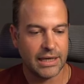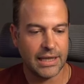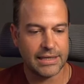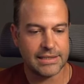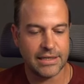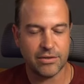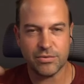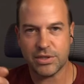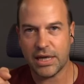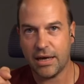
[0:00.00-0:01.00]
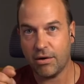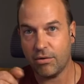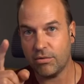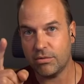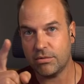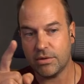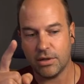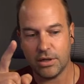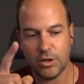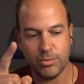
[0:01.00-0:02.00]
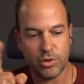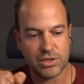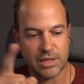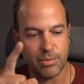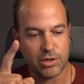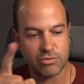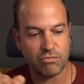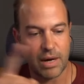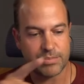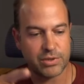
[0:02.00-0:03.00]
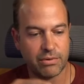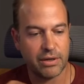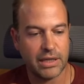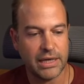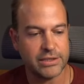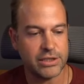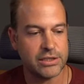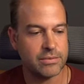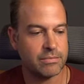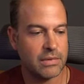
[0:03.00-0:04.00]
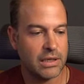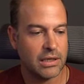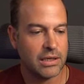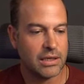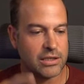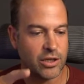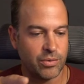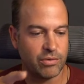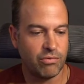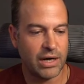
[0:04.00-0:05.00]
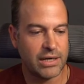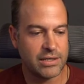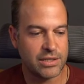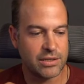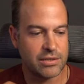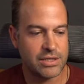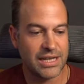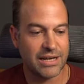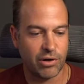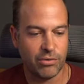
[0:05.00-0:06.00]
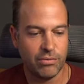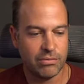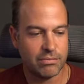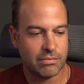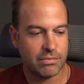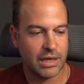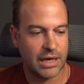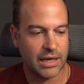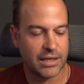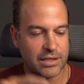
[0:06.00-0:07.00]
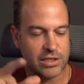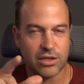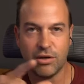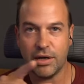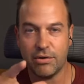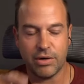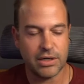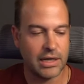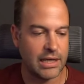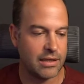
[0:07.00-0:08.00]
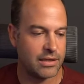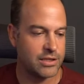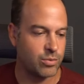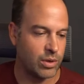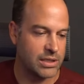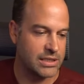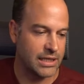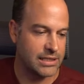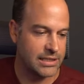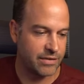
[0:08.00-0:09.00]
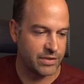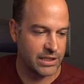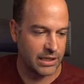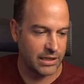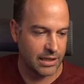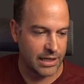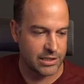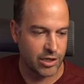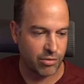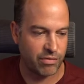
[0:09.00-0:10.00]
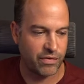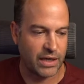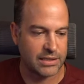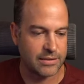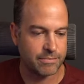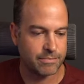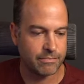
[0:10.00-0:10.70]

and that deals how the luminosity mask wraps around the edges. So with radius at 0, the slider underneath, this one's sensitivity, has no effect.